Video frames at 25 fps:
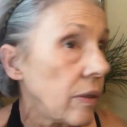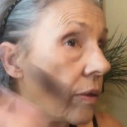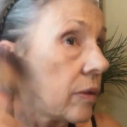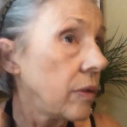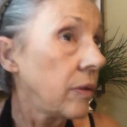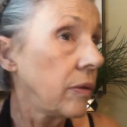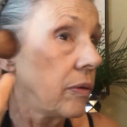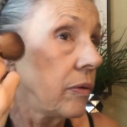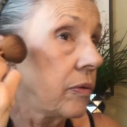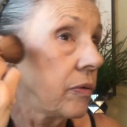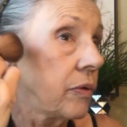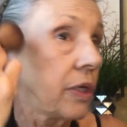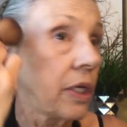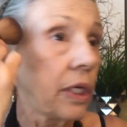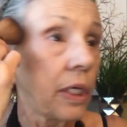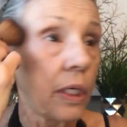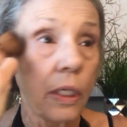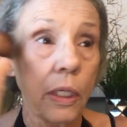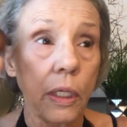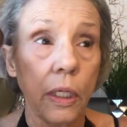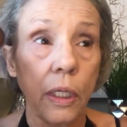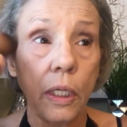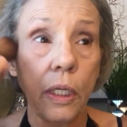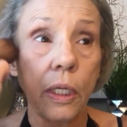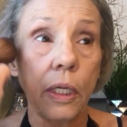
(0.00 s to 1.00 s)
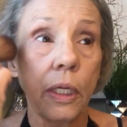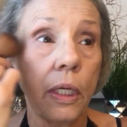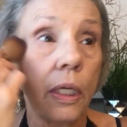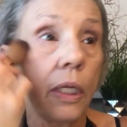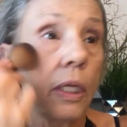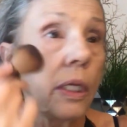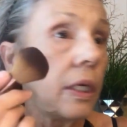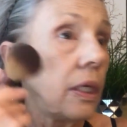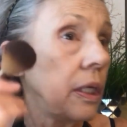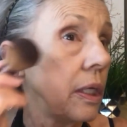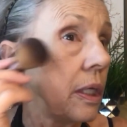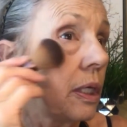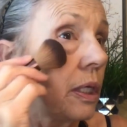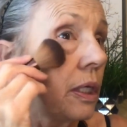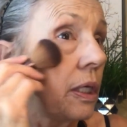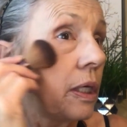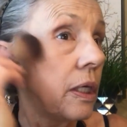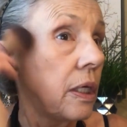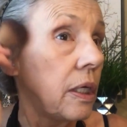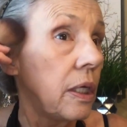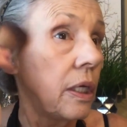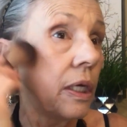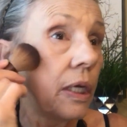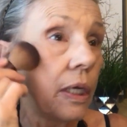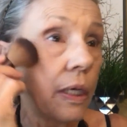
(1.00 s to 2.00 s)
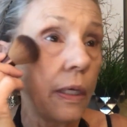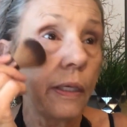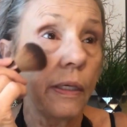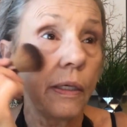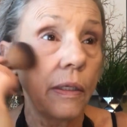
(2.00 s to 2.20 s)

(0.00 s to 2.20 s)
Okay,